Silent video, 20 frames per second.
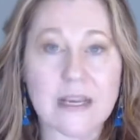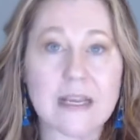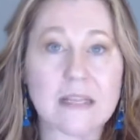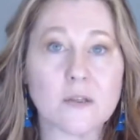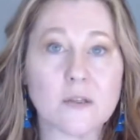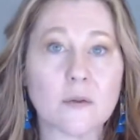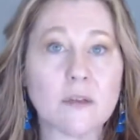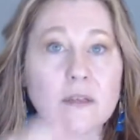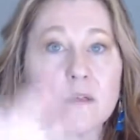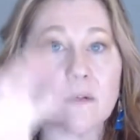
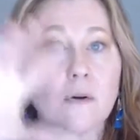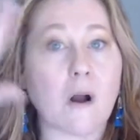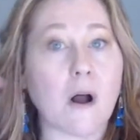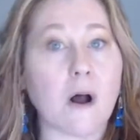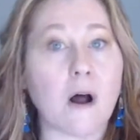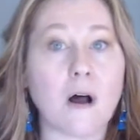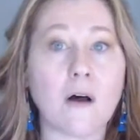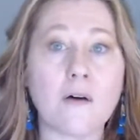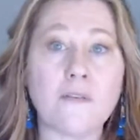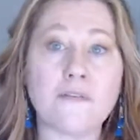So these are
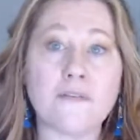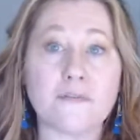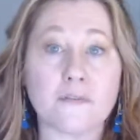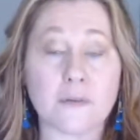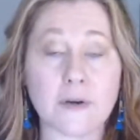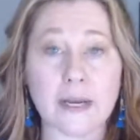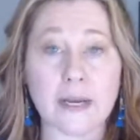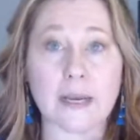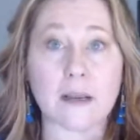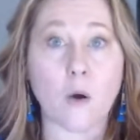all
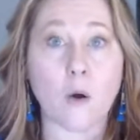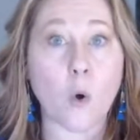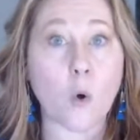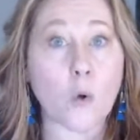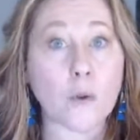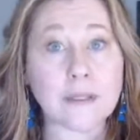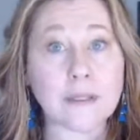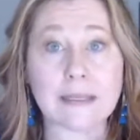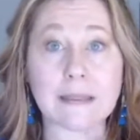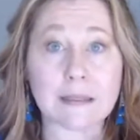free
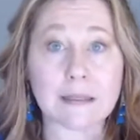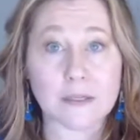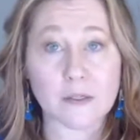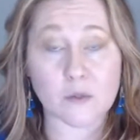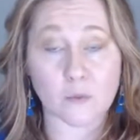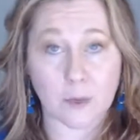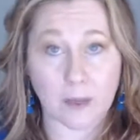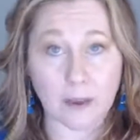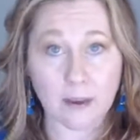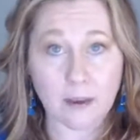only
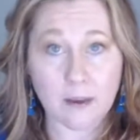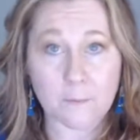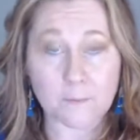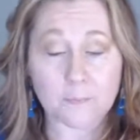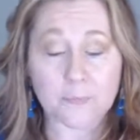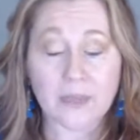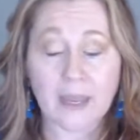this week.